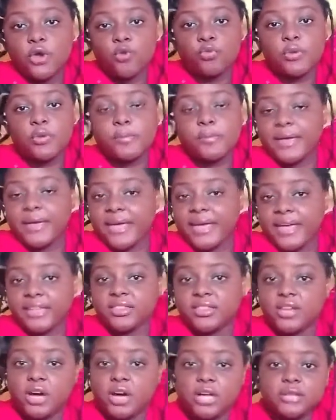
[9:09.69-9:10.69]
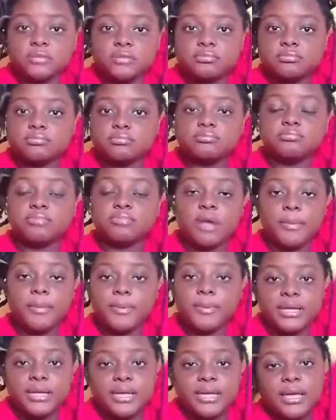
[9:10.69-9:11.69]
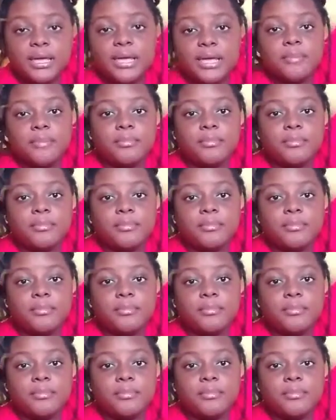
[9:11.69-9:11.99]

repair done properly,